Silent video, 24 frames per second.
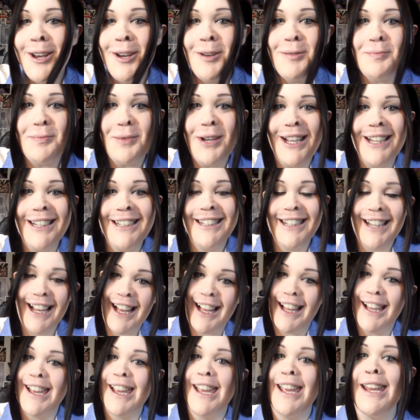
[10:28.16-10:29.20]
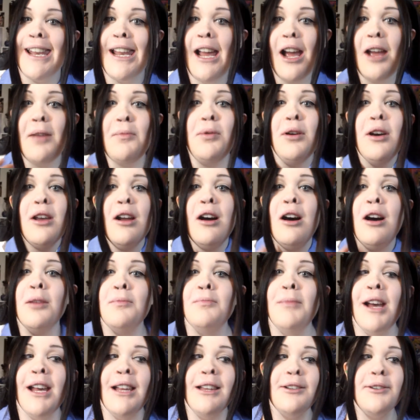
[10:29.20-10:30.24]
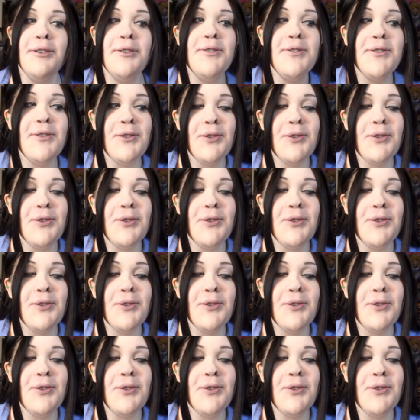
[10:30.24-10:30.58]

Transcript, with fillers: but yeah, and I put on my little